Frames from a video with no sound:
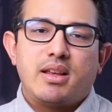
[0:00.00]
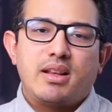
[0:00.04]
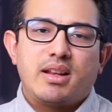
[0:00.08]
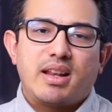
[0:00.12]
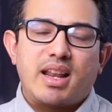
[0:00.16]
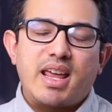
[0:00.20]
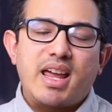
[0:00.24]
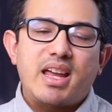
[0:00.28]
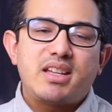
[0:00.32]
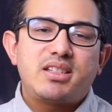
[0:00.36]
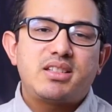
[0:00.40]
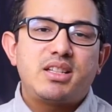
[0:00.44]

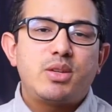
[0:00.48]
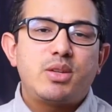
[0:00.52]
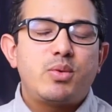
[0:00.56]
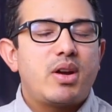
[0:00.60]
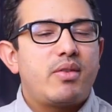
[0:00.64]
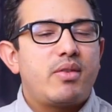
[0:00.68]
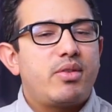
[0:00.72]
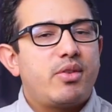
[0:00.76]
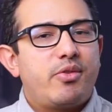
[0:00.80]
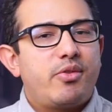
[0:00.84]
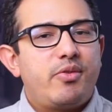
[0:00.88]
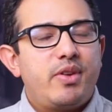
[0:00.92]
Lastly, we have
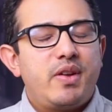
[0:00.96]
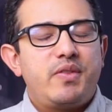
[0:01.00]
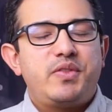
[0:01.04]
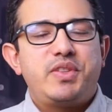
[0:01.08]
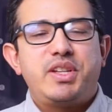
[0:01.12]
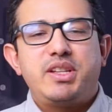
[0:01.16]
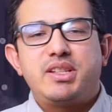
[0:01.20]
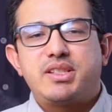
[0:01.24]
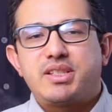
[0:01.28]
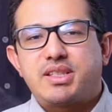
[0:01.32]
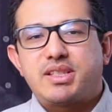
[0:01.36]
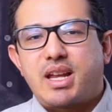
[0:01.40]
the
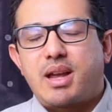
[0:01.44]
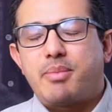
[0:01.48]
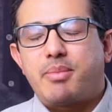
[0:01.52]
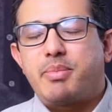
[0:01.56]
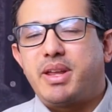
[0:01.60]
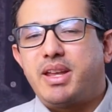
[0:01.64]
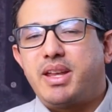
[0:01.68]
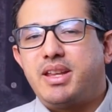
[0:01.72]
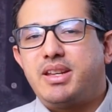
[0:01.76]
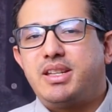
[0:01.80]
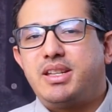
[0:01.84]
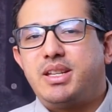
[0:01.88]
FifteenStop
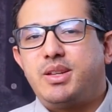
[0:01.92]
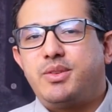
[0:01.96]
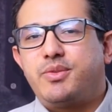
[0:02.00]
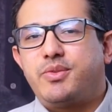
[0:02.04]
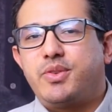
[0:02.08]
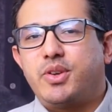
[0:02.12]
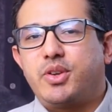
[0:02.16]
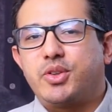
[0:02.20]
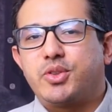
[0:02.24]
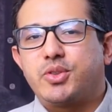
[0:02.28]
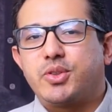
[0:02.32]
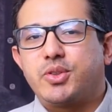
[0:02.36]
ND
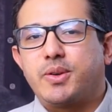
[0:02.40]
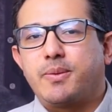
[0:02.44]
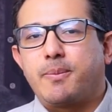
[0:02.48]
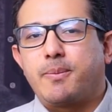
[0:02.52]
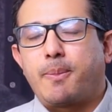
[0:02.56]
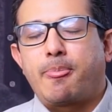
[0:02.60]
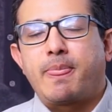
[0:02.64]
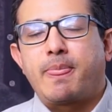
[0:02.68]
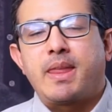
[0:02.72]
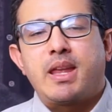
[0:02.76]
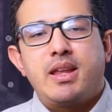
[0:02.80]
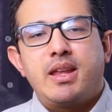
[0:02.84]
Filter,
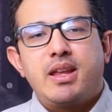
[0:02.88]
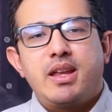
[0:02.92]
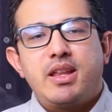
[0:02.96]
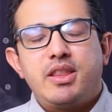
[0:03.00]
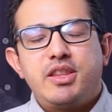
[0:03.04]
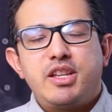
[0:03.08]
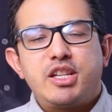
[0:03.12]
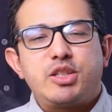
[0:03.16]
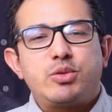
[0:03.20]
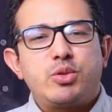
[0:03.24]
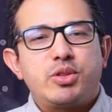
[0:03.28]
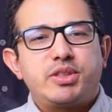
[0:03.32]
and
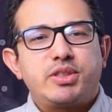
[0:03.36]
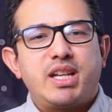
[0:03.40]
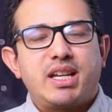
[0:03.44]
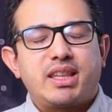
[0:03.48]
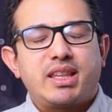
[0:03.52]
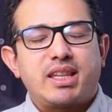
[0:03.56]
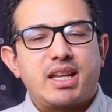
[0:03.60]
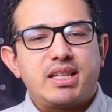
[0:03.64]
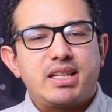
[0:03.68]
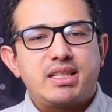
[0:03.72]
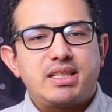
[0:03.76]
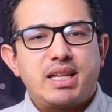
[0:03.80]
this will take
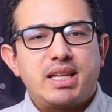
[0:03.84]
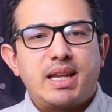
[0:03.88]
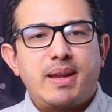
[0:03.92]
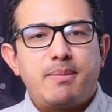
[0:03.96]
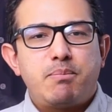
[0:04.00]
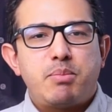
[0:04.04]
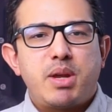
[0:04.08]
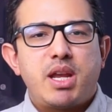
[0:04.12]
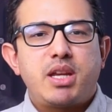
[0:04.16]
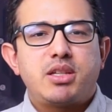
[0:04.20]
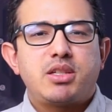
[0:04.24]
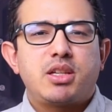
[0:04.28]
that same
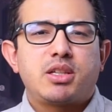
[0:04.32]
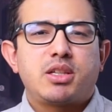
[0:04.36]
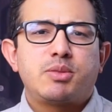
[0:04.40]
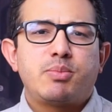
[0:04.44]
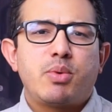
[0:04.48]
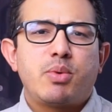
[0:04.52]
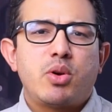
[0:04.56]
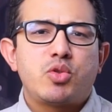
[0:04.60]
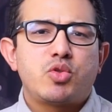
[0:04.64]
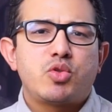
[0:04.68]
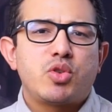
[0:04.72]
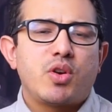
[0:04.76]
base
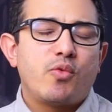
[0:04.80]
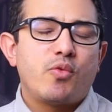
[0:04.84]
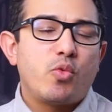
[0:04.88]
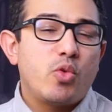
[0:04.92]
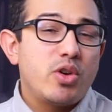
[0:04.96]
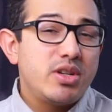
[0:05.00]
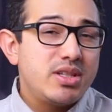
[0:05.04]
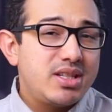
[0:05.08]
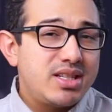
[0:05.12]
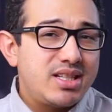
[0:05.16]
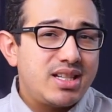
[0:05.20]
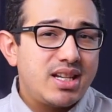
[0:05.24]
exposure of
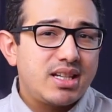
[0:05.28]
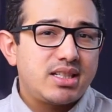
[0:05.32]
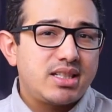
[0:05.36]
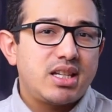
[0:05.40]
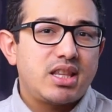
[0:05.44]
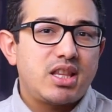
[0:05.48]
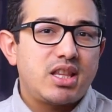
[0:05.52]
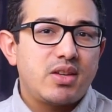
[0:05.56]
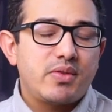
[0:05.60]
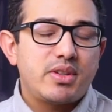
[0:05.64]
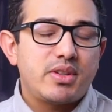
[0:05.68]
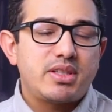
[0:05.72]
1/60th
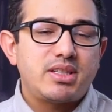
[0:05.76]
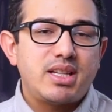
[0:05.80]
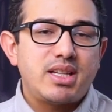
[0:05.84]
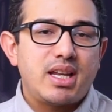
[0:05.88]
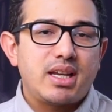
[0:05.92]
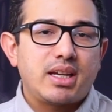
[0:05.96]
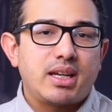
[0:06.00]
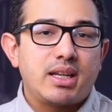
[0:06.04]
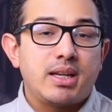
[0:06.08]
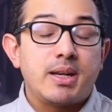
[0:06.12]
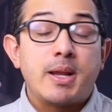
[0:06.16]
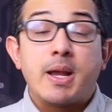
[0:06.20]
of a
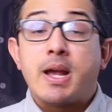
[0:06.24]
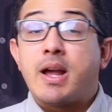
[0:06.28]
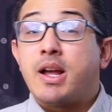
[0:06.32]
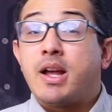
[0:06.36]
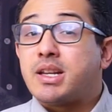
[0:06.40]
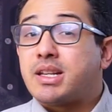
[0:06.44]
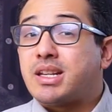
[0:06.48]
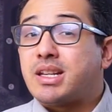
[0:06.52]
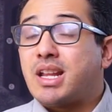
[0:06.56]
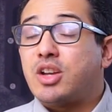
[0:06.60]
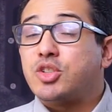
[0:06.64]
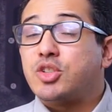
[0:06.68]
second
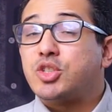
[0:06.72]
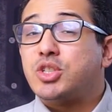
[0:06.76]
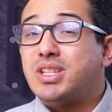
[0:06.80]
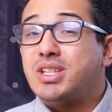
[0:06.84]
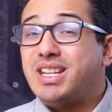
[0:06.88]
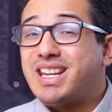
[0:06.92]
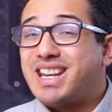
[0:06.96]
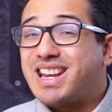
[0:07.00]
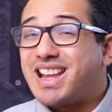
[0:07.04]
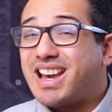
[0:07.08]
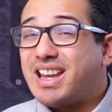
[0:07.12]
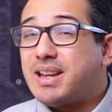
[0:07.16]
down to
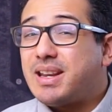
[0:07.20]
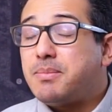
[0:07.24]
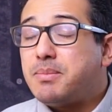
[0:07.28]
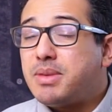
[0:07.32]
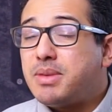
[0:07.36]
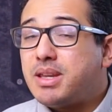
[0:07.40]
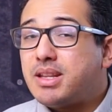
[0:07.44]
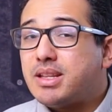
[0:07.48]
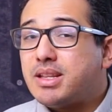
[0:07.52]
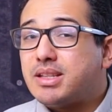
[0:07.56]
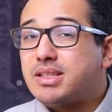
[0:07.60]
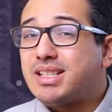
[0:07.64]
9
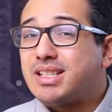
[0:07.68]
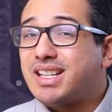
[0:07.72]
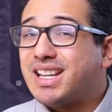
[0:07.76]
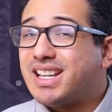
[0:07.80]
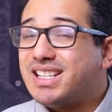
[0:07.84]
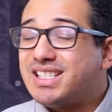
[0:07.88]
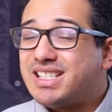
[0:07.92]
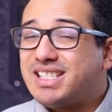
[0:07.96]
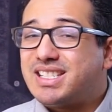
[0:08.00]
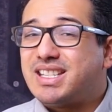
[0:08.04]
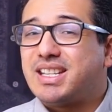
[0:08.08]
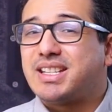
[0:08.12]
minutes and
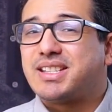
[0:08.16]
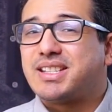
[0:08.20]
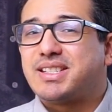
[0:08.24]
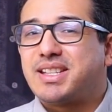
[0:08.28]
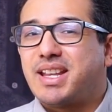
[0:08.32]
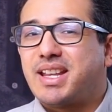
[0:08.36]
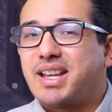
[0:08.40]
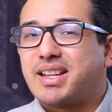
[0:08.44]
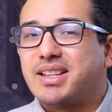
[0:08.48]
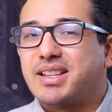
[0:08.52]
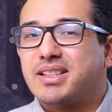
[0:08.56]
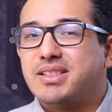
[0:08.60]
6
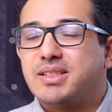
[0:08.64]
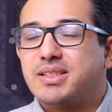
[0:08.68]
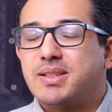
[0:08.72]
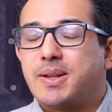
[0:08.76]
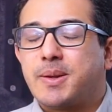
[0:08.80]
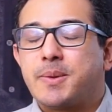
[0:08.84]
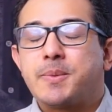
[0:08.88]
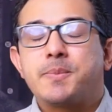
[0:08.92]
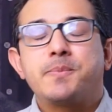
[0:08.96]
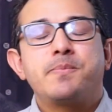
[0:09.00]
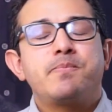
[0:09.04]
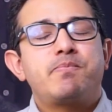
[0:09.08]
seconds.
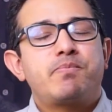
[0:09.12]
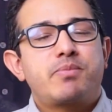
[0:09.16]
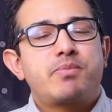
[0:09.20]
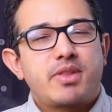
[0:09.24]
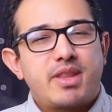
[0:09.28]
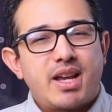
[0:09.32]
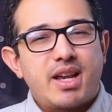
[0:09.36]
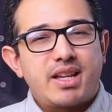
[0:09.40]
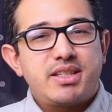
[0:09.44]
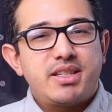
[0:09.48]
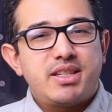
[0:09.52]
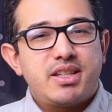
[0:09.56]

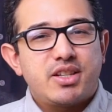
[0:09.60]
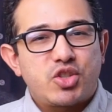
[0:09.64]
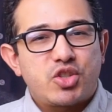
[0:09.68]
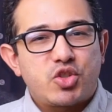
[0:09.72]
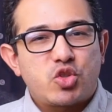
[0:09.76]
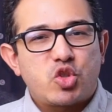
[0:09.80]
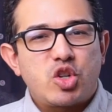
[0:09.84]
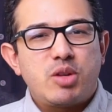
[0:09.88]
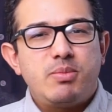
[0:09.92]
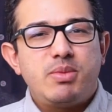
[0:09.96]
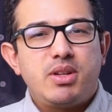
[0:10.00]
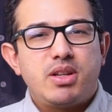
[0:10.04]
That's an
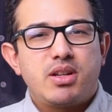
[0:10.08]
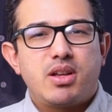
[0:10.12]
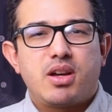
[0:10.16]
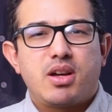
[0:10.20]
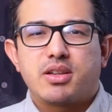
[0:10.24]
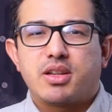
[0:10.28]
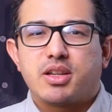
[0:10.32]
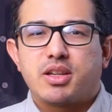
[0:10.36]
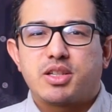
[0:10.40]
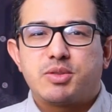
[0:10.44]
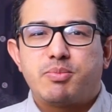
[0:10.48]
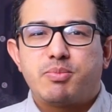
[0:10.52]
extremely long
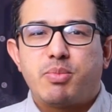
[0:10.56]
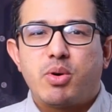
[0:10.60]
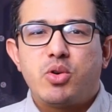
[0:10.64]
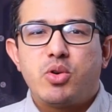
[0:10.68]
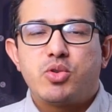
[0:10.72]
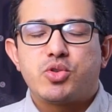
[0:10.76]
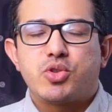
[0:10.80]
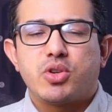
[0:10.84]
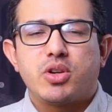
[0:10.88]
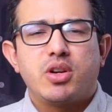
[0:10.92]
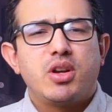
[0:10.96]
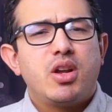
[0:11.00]

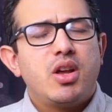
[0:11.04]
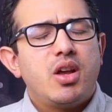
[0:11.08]
exposure.